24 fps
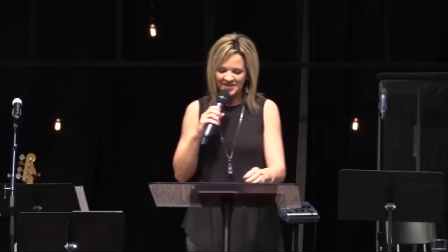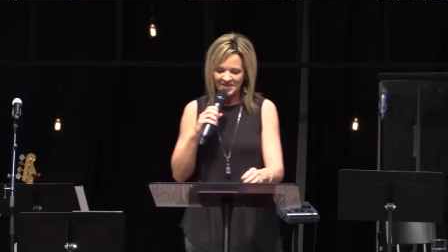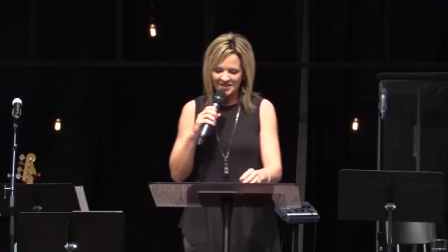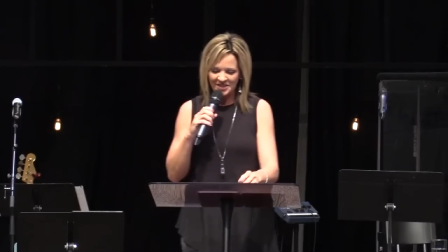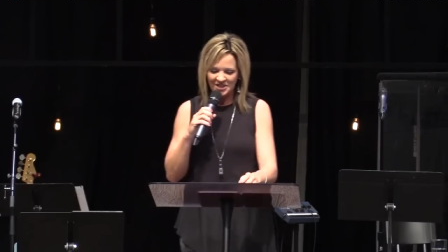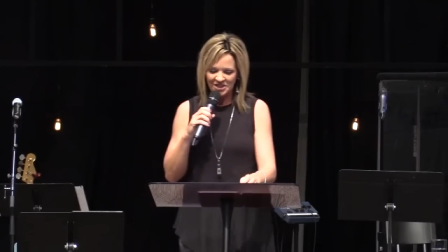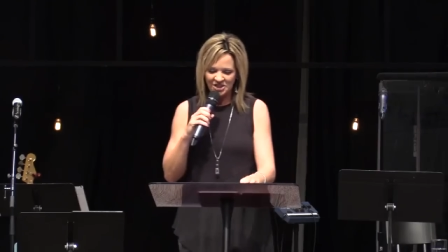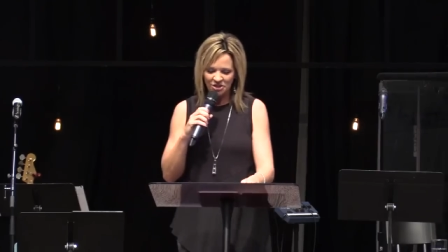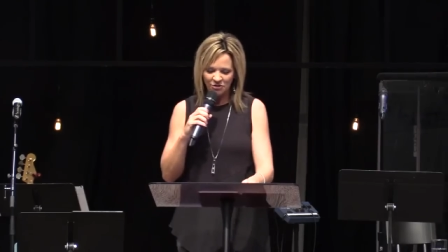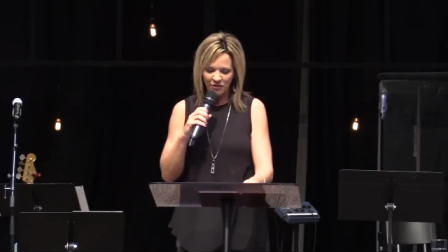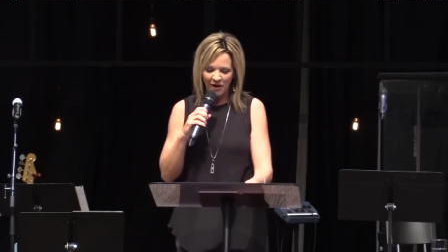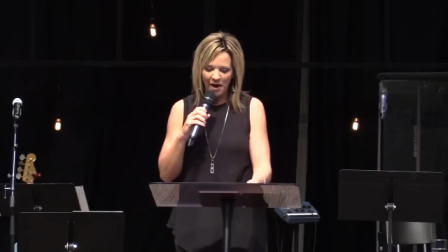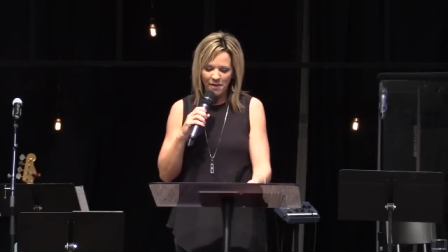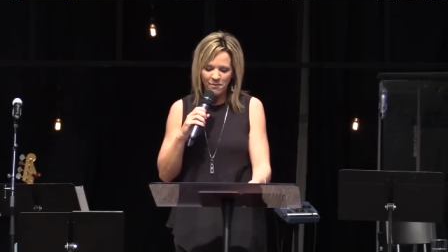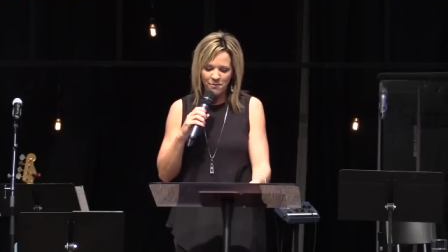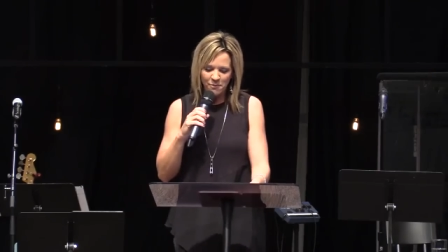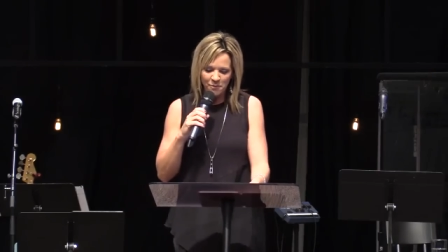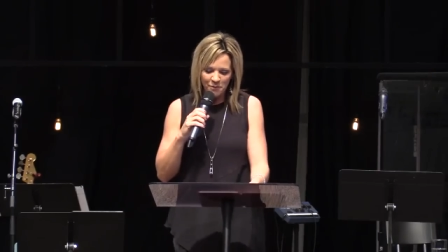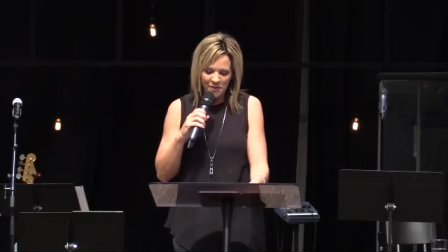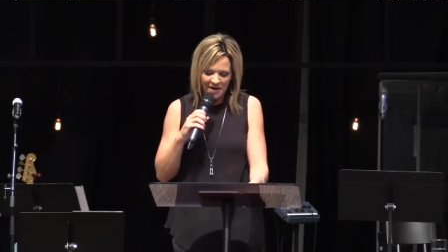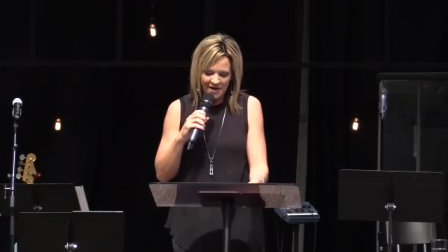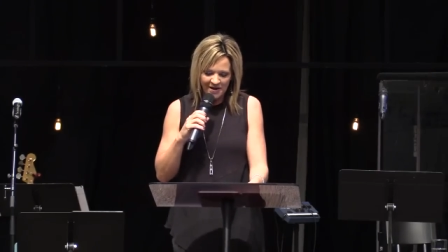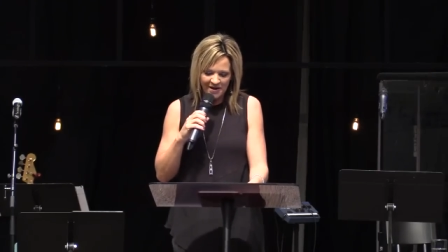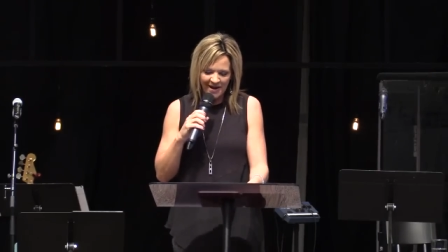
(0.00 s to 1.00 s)
62. At
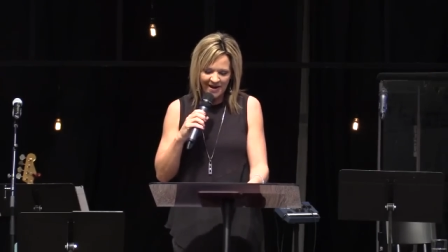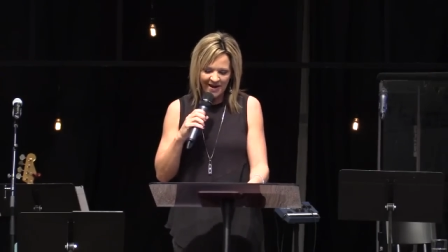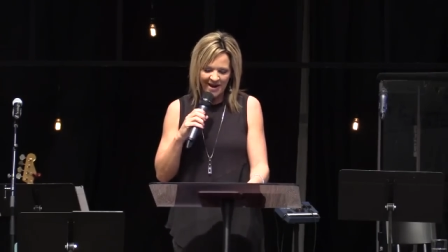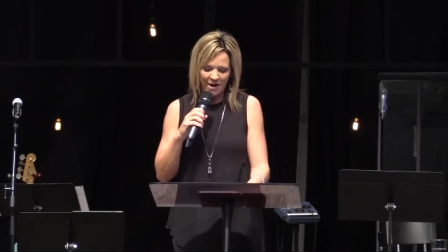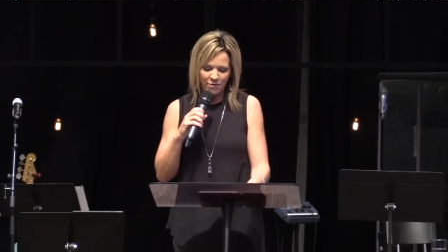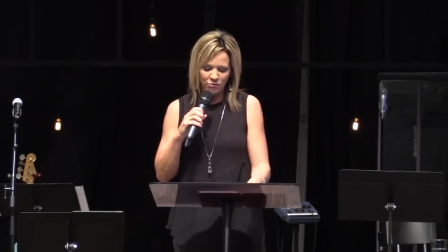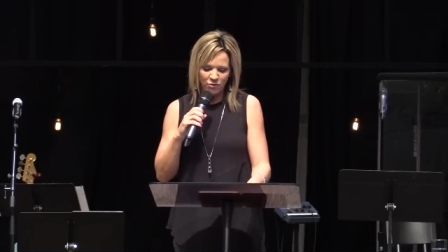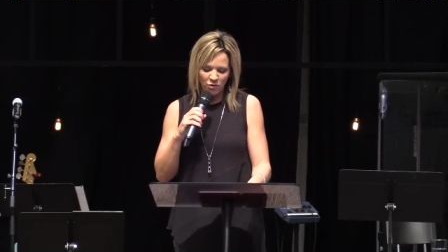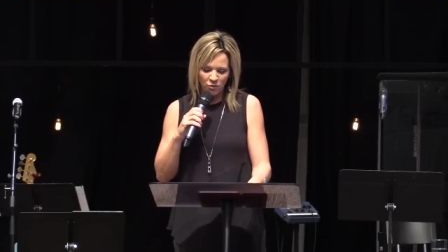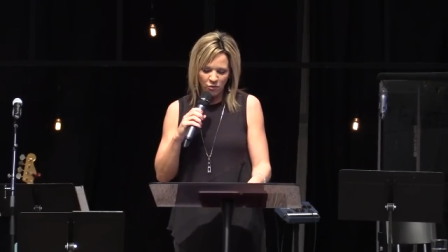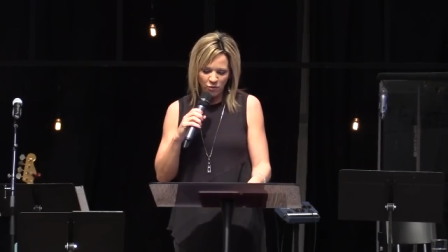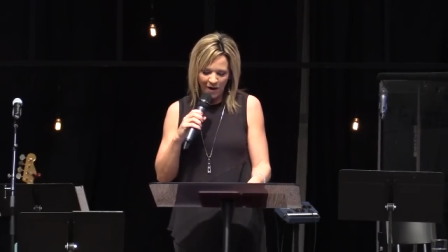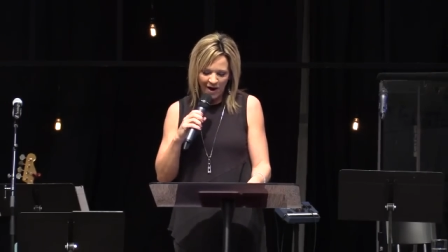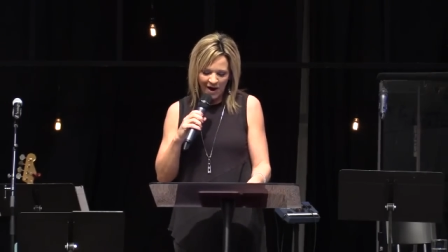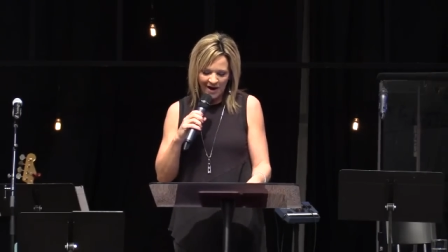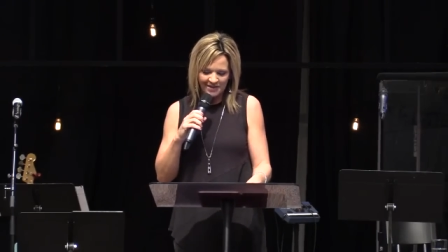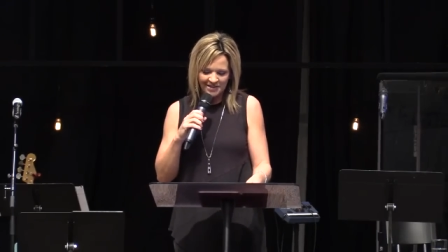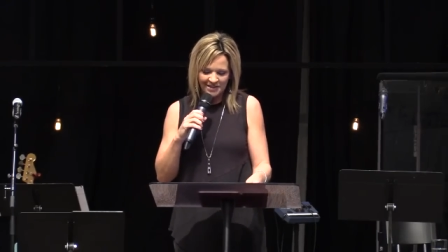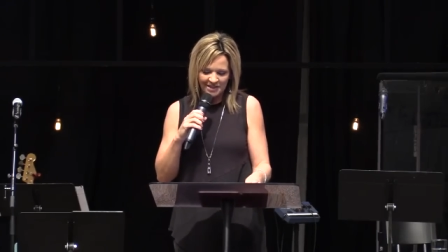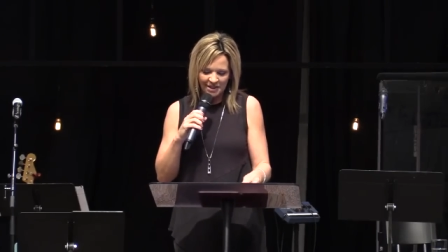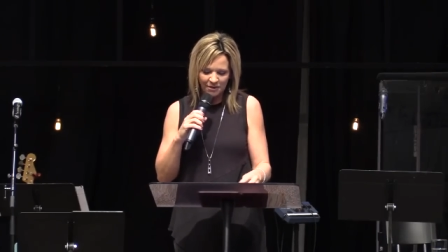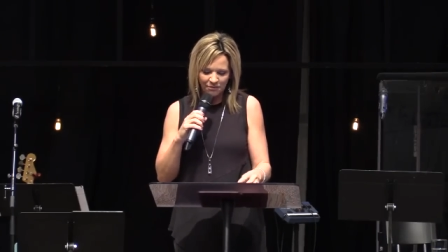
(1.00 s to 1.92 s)
midnight, I will rise,